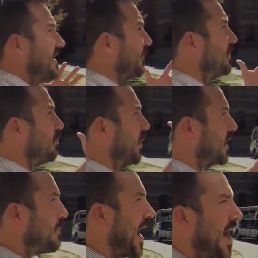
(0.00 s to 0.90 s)
different
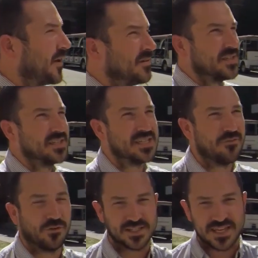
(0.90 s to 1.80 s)
brick patterns, it's
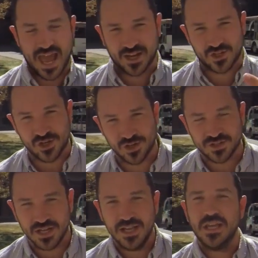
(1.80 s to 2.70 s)
different
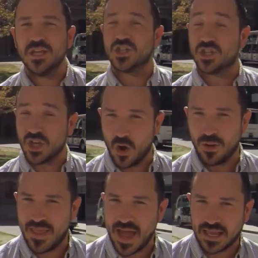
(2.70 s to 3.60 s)
textures.
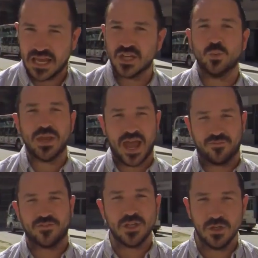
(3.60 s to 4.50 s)
So in that case, we
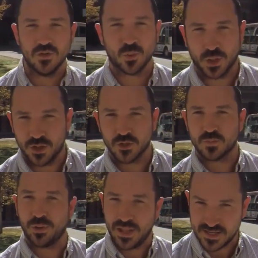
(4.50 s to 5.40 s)
have to use one of those
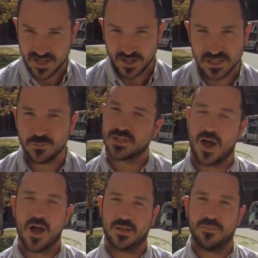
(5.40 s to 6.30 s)
plantons that we
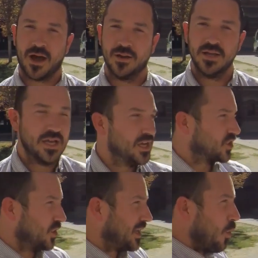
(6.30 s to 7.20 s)
talked about.
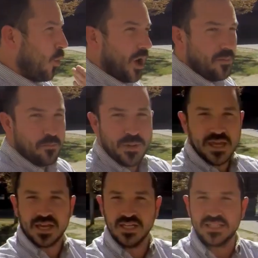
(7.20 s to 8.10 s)
So you get one
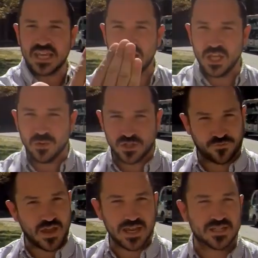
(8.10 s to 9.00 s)
big continuous
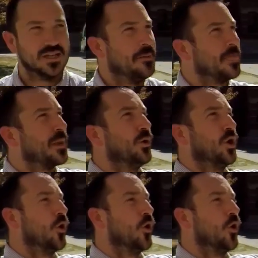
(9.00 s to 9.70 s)
face, put